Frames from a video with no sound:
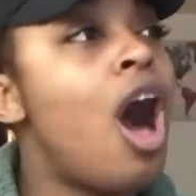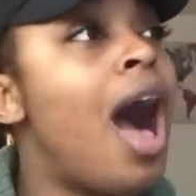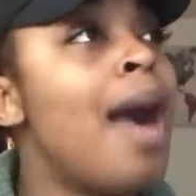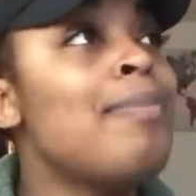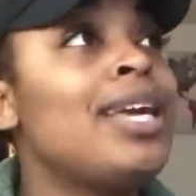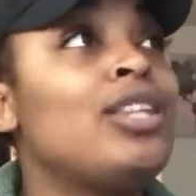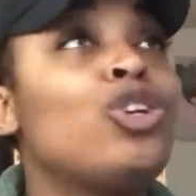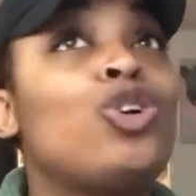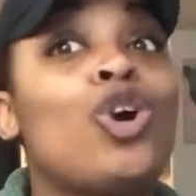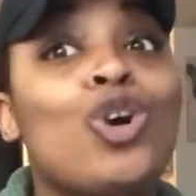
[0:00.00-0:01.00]
I mean, the
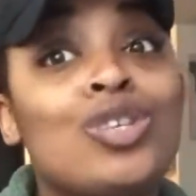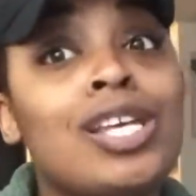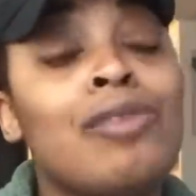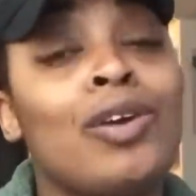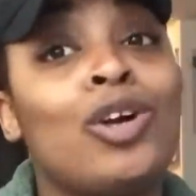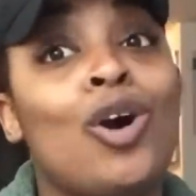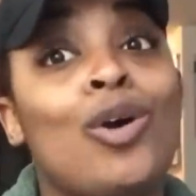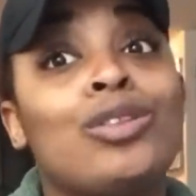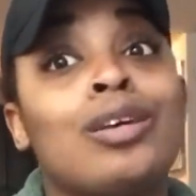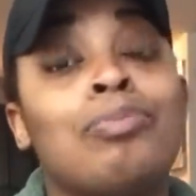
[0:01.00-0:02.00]
girls even
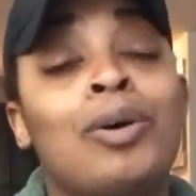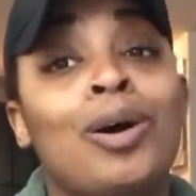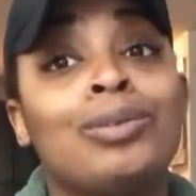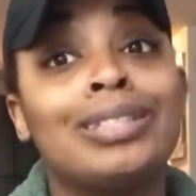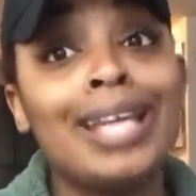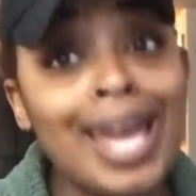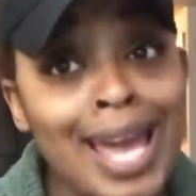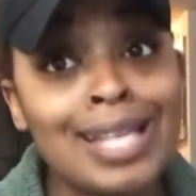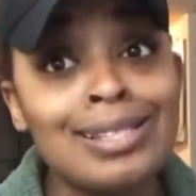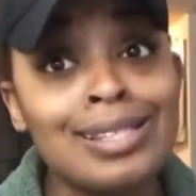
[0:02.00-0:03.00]
called the
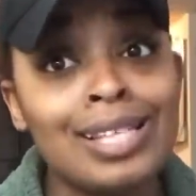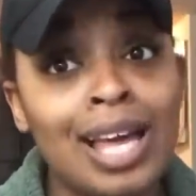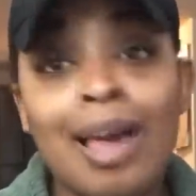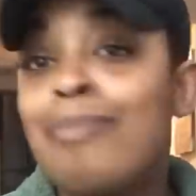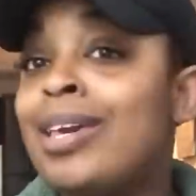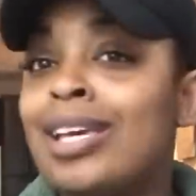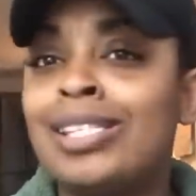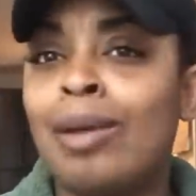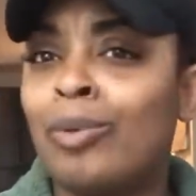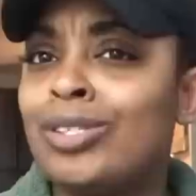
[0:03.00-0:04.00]
police because
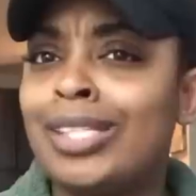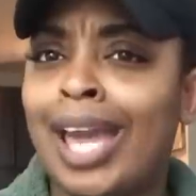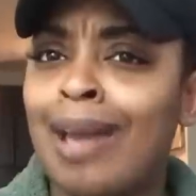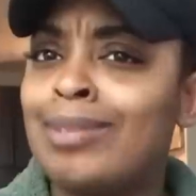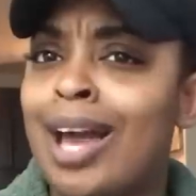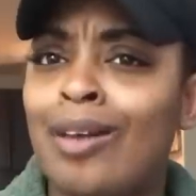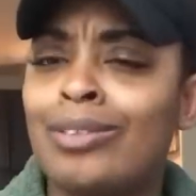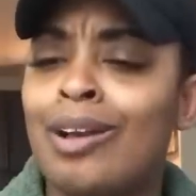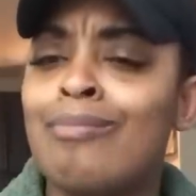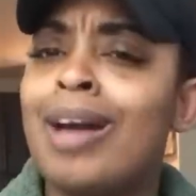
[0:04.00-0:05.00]
they were scammed out
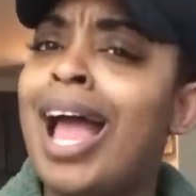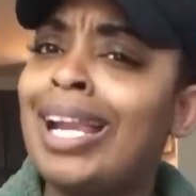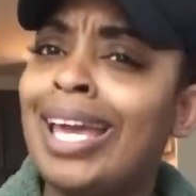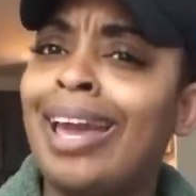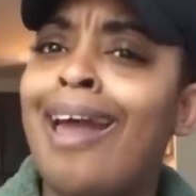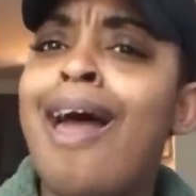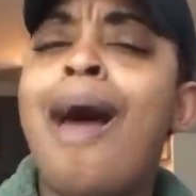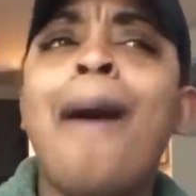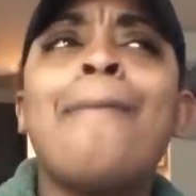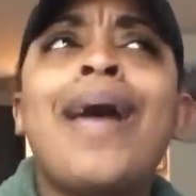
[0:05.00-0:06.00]
their money.
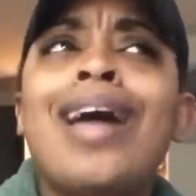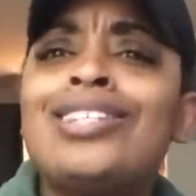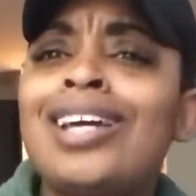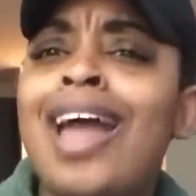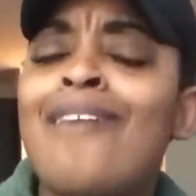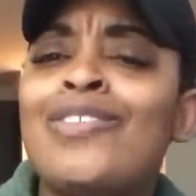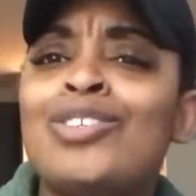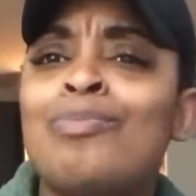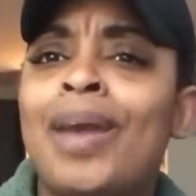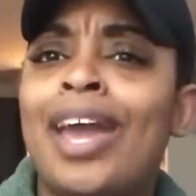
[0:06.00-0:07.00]
Imagine having
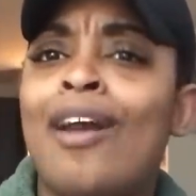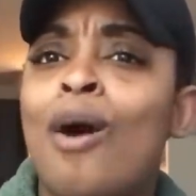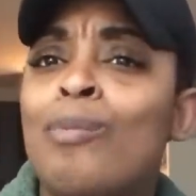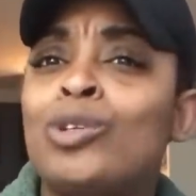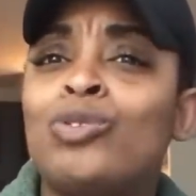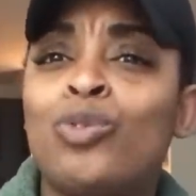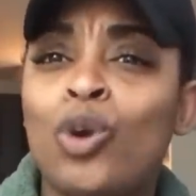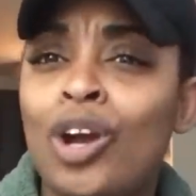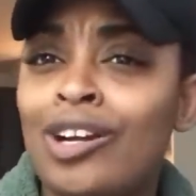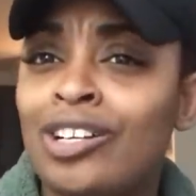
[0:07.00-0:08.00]
to pay almost
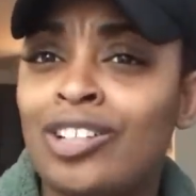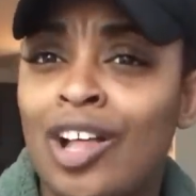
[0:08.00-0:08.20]
$400